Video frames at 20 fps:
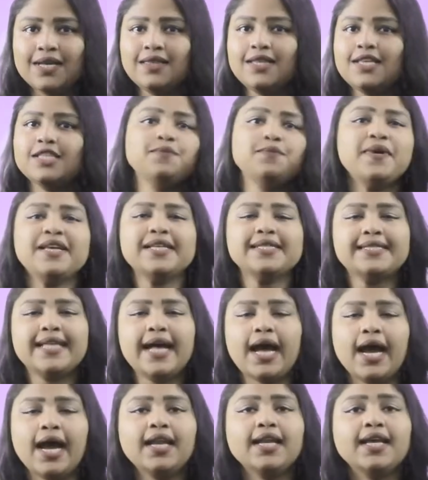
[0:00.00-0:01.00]
This means
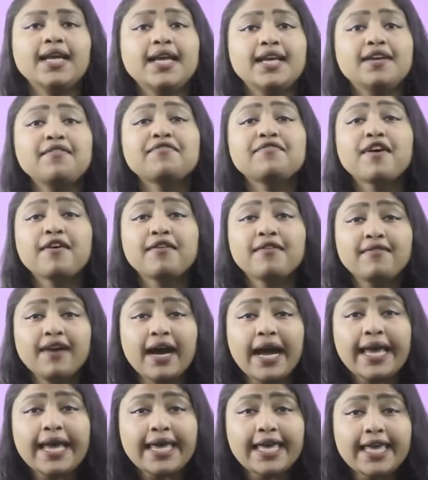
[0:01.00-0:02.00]
that if
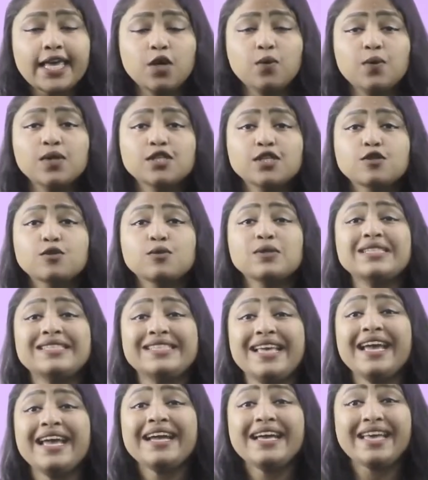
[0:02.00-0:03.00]
y equals to
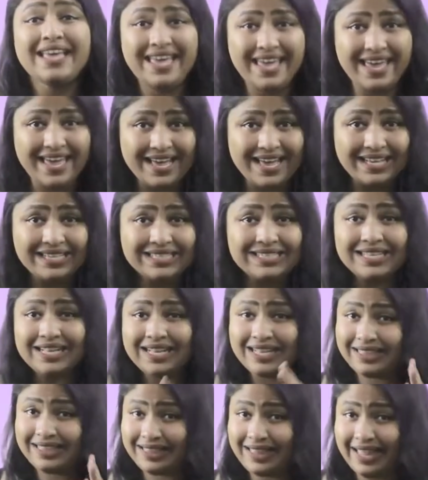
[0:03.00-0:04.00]
sec x,
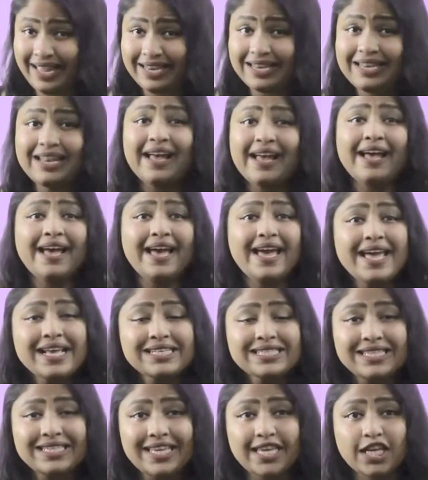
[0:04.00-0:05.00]
then
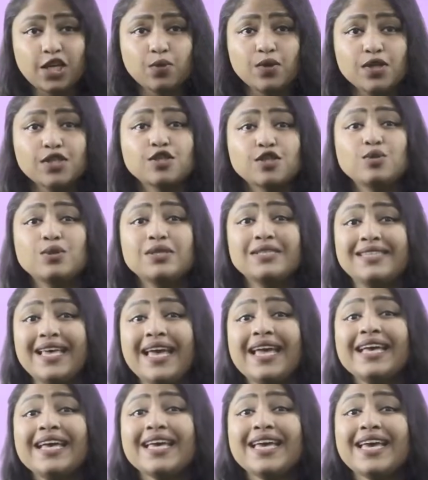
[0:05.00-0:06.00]
x equals to
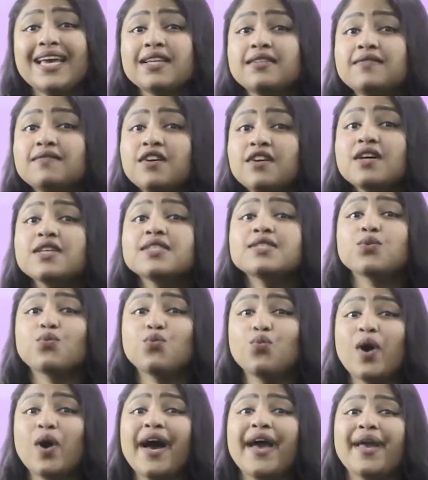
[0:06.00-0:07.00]
sec inverse
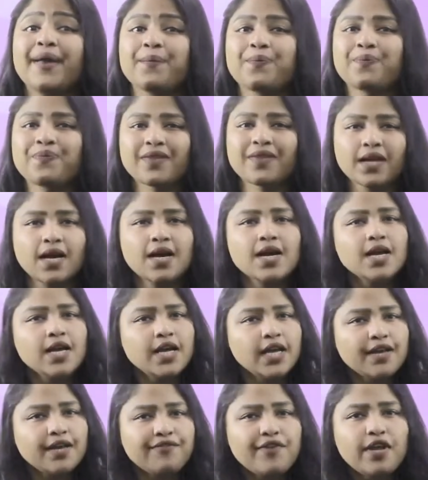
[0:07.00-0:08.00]
y.
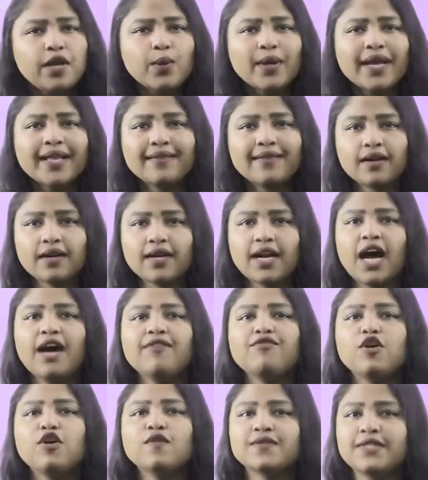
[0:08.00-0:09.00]
If we look at the
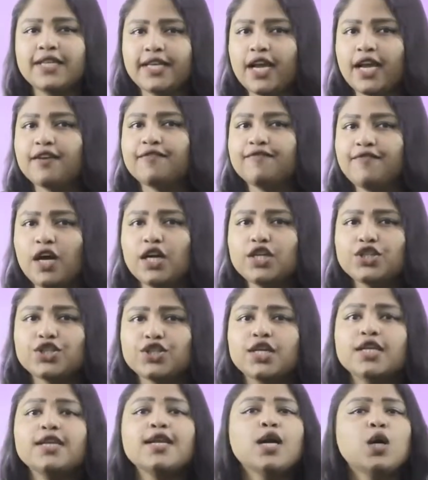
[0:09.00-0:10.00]
graph of secant
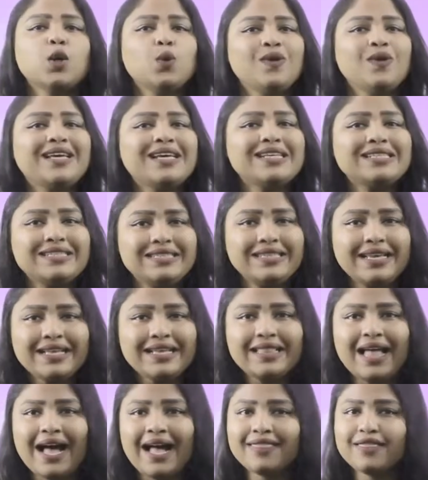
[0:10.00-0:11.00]
function, we can
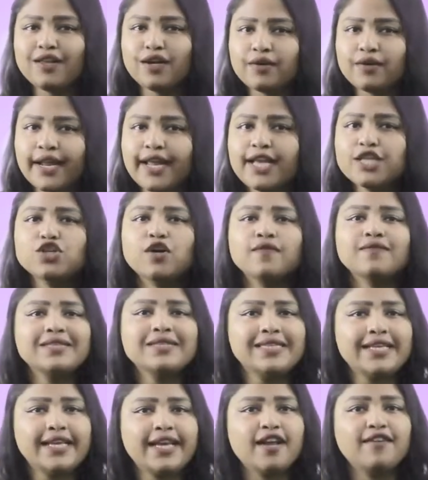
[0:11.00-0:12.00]
see that the range of the
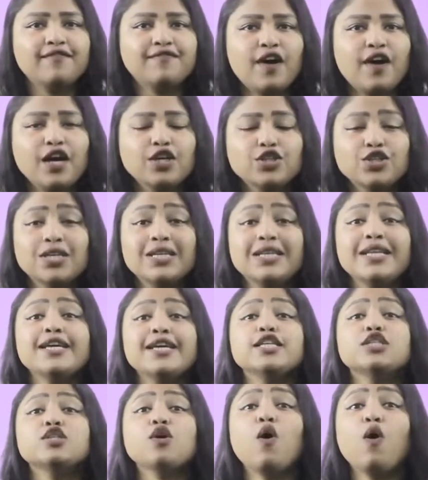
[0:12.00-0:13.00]
secant function
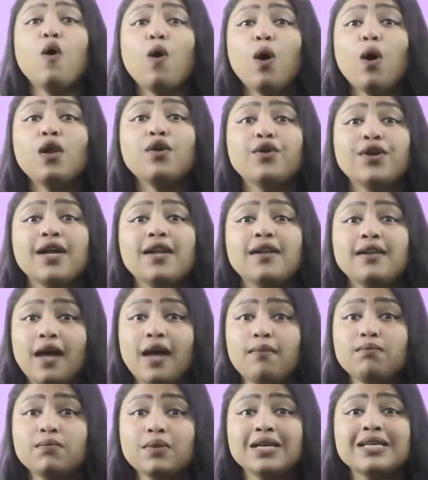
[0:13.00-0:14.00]
is all real
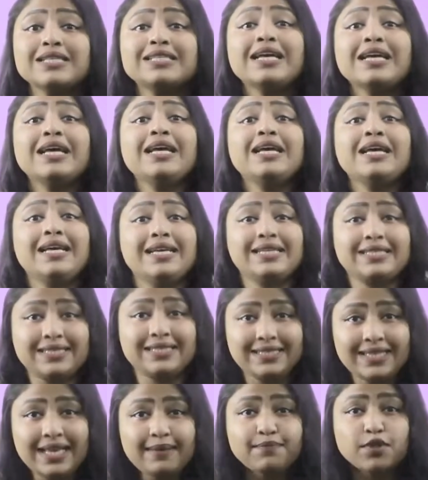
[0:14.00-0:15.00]
numbers
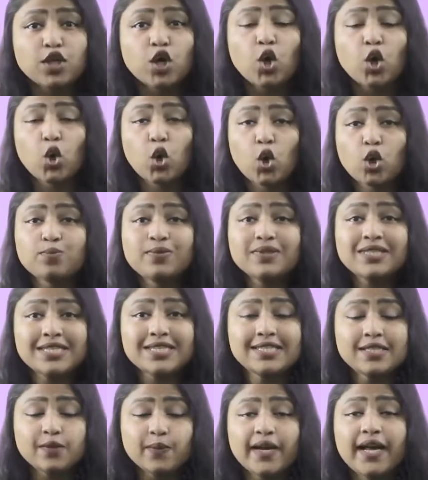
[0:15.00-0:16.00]
except open
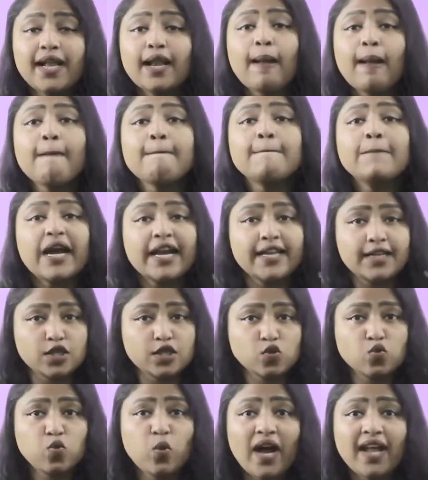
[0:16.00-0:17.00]
interval
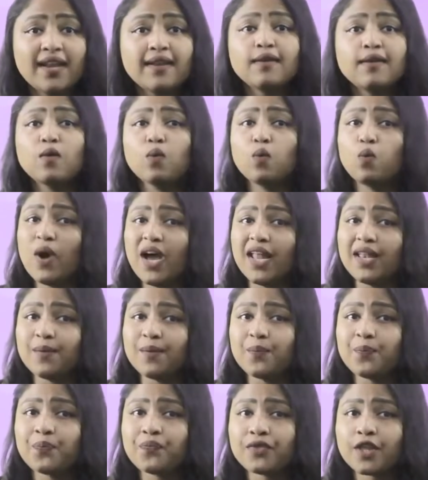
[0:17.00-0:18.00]
minus 1,
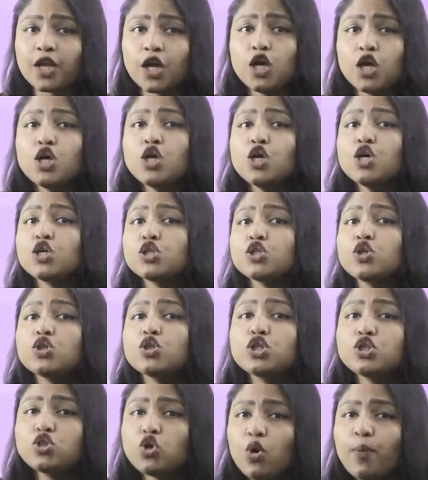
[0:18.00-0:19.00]
1. So,
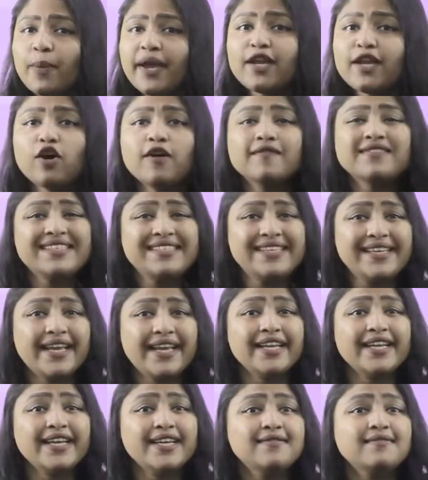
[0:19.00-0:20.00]
the domain of the
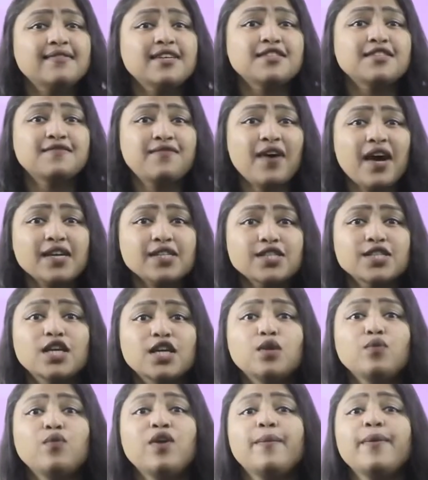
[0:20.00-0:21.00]
secant inverse
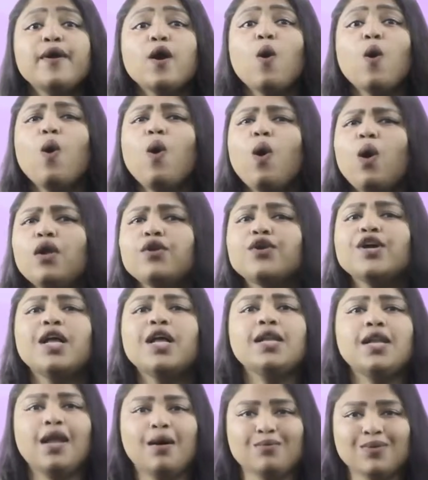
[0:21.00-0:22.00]
function will be all
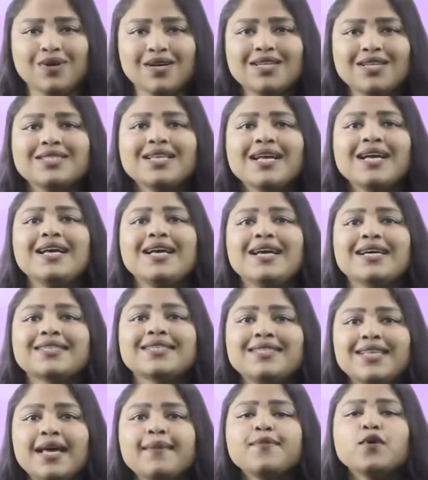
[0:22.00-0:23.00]
real numbers
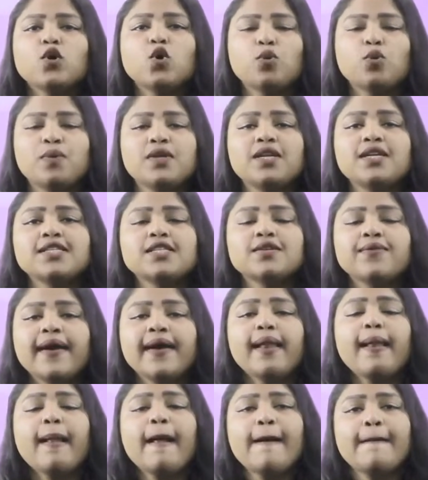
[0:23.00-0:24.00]
except open
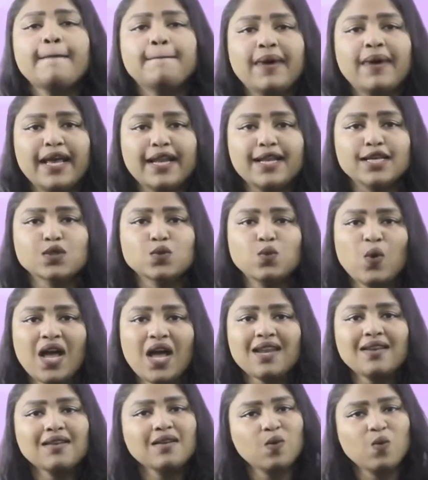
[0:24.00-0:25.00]
interval minus
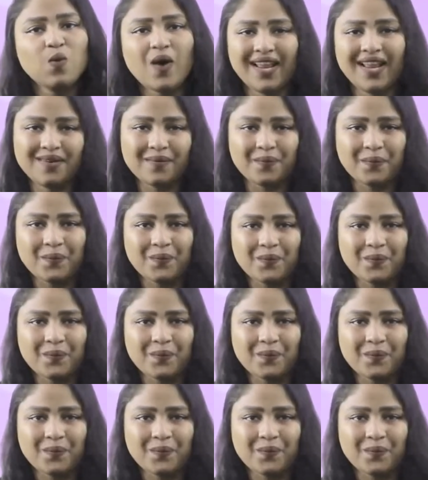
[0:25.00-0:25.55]
1, 1.